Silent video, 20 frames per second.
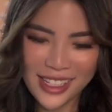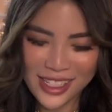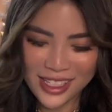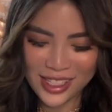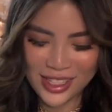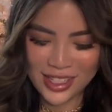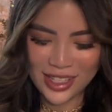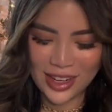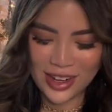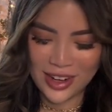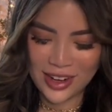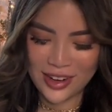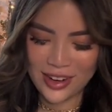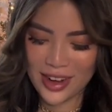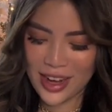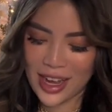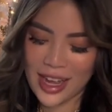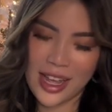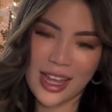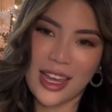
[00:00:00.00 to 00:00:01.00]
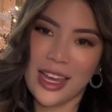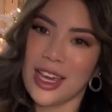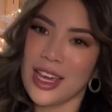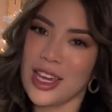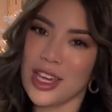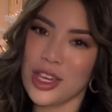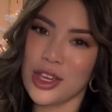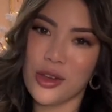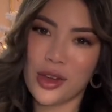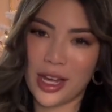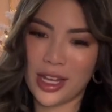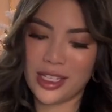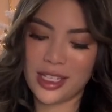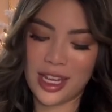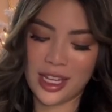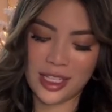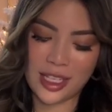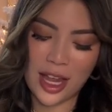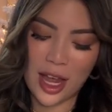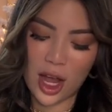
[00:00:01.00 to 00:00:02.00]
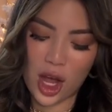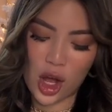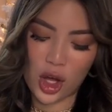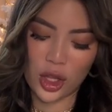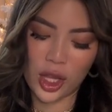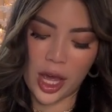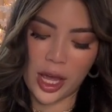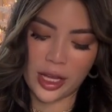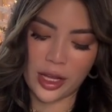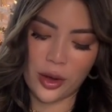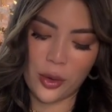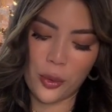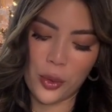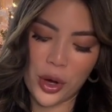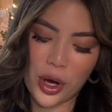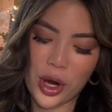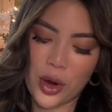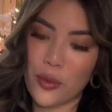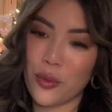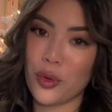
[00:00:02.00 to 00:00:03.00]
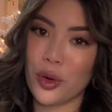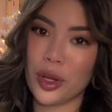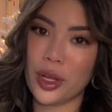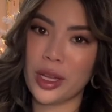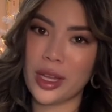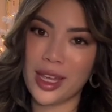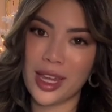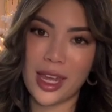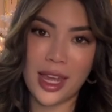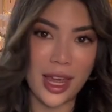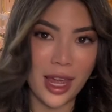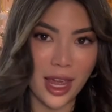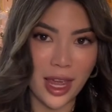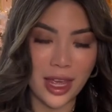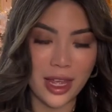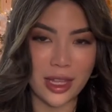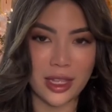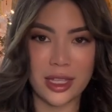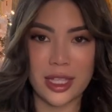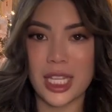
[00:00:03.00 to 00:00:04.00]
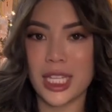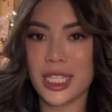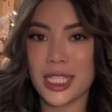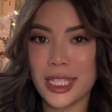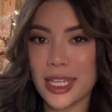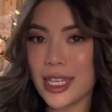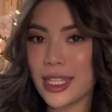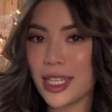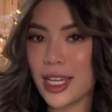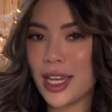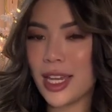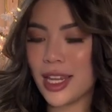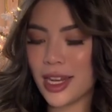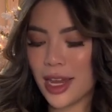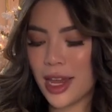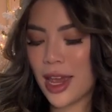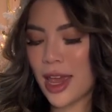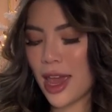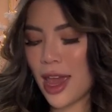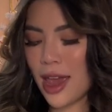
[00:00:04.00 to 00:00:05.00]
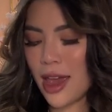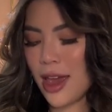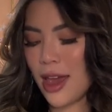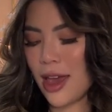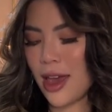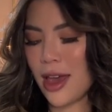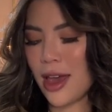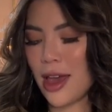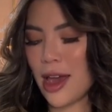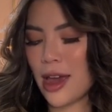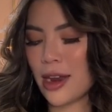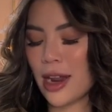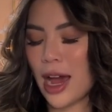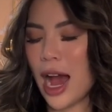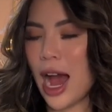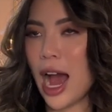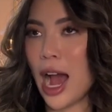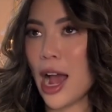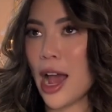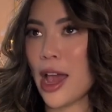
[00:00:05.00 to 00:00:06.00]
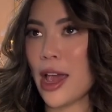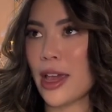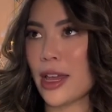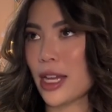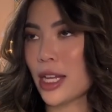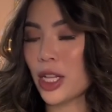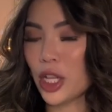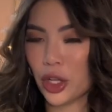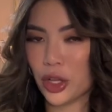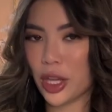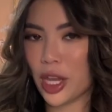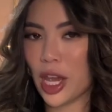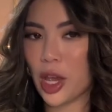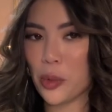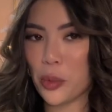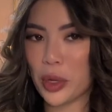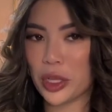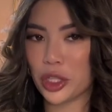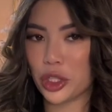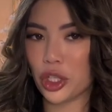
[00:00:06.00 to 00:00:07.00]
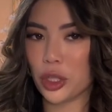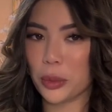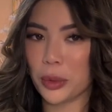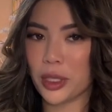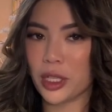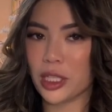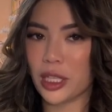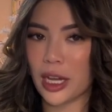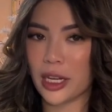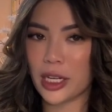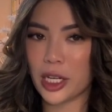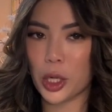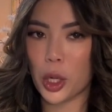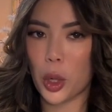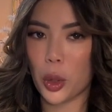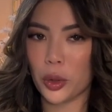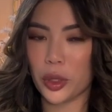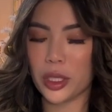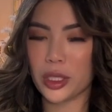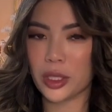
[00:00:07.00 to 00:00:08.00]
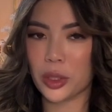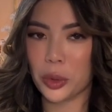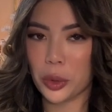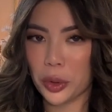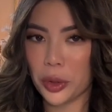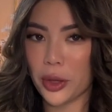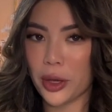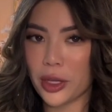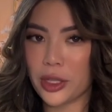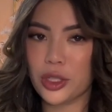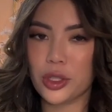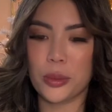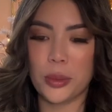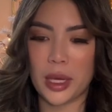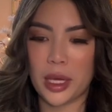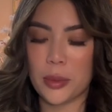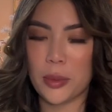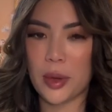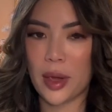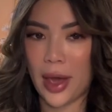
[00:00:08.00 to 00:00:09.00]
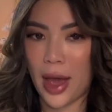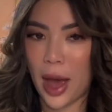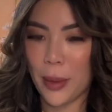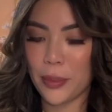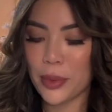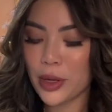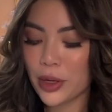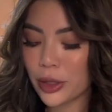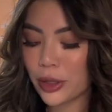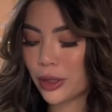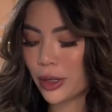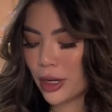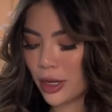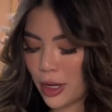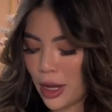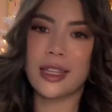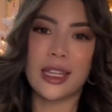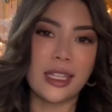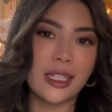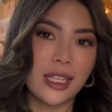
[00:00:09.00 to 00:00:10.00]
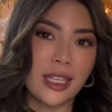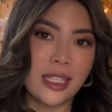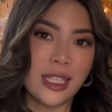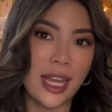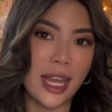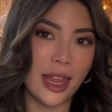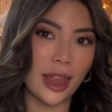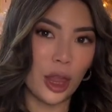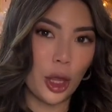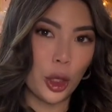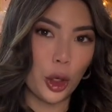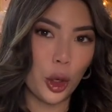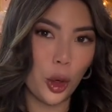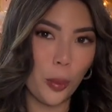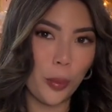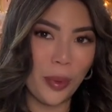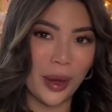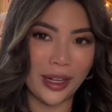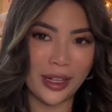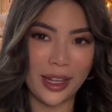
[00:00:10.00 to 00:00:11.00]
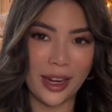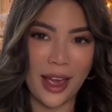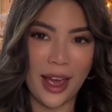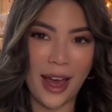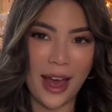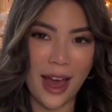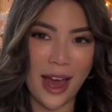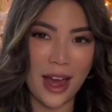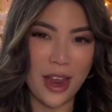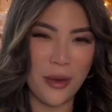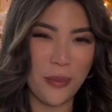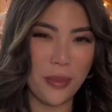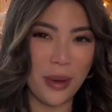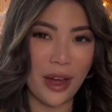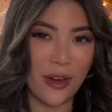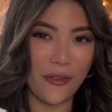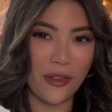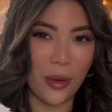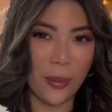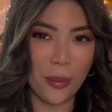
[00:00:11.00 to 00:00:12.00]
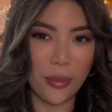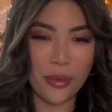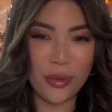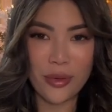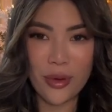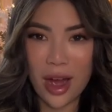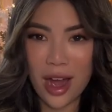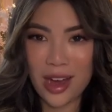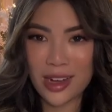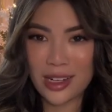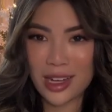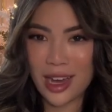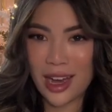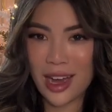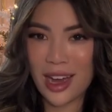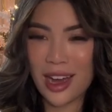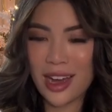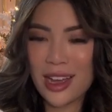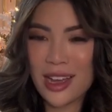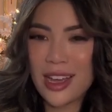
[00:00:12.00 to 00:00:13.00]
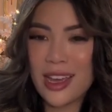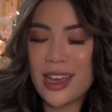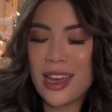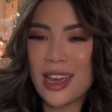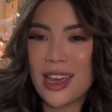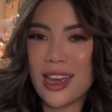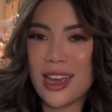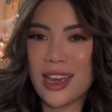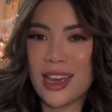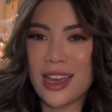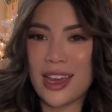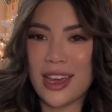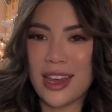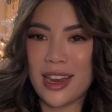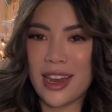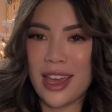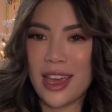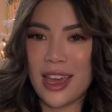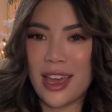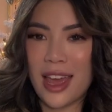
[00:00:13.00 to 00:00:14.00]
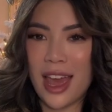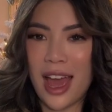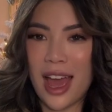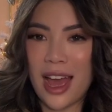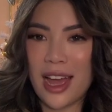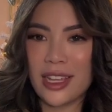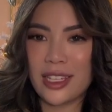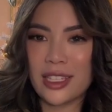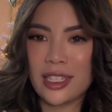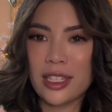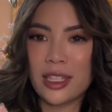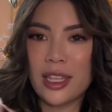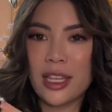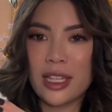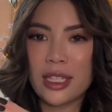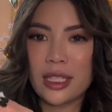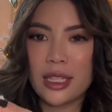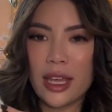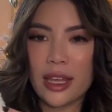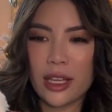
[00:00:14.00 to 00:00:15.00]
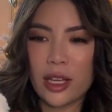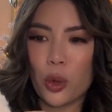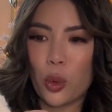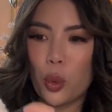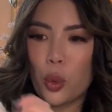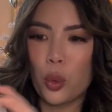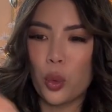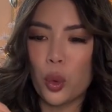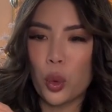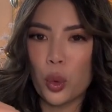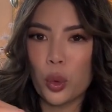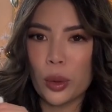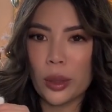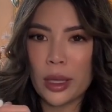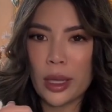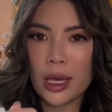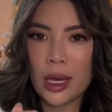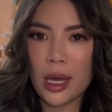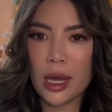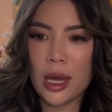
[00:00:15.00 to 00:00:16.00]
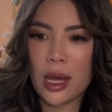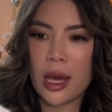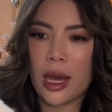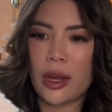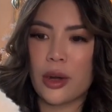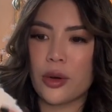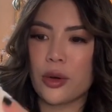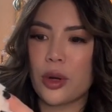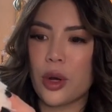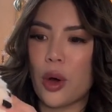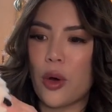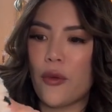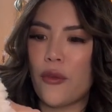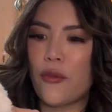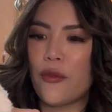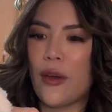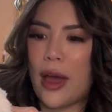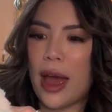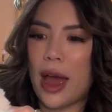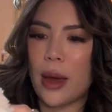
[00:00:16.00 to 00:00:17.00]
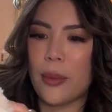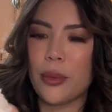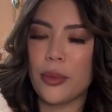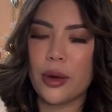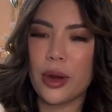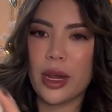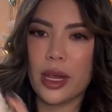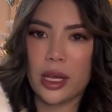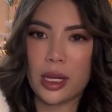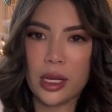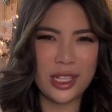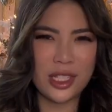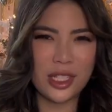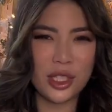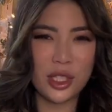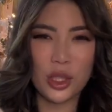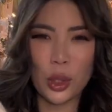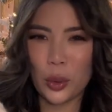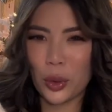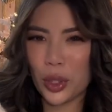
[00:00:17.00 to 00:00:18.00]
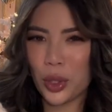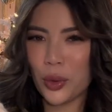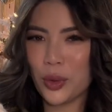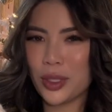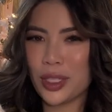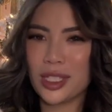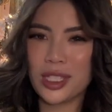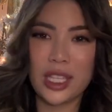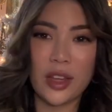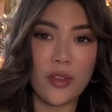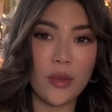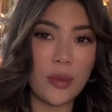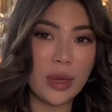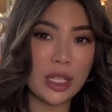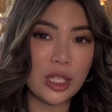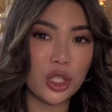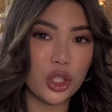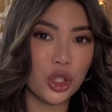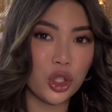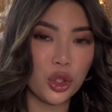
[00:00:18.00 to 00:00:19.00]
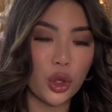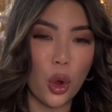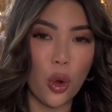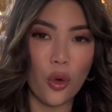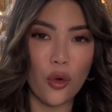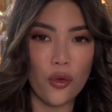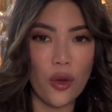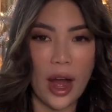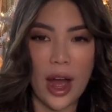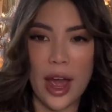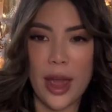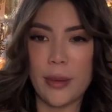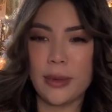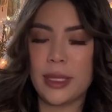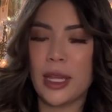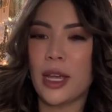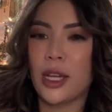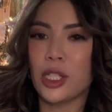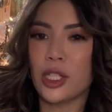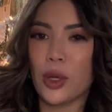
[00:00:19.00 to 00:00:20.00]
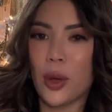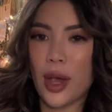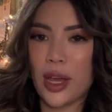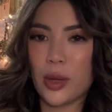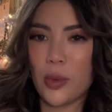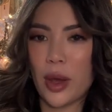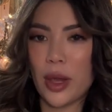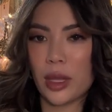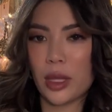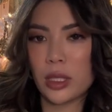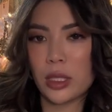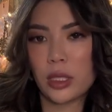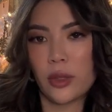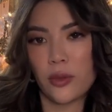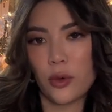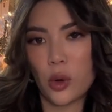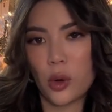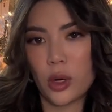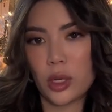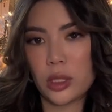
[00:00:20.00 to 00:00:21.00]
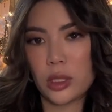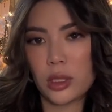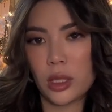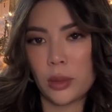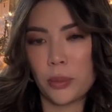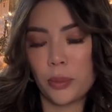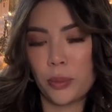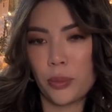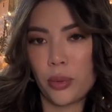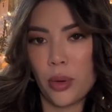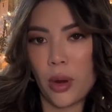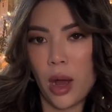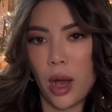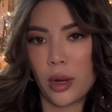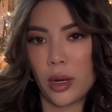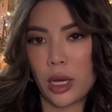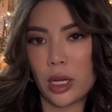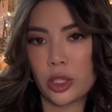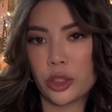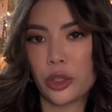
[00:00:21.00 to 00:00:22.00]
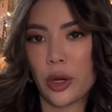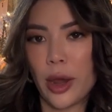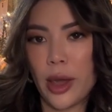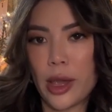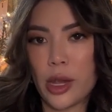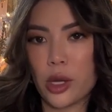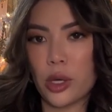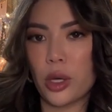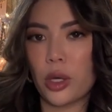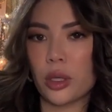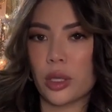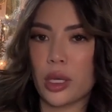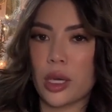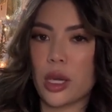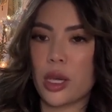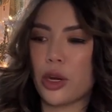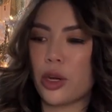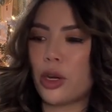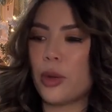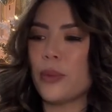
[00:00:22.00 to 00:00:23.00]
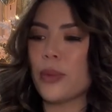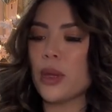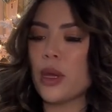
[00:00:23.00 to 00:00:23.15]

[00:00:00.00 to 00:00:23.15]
So you guys can tell, like, we're really in the season and I clearly hate winter because I need all these little things make me happier. This is a little bucket hat, but from Prada, and it has this like woolly, I don't know, fabric. It's so cute, it's just giving me snow vibes. So anyway, this is of course the Prada triangle here.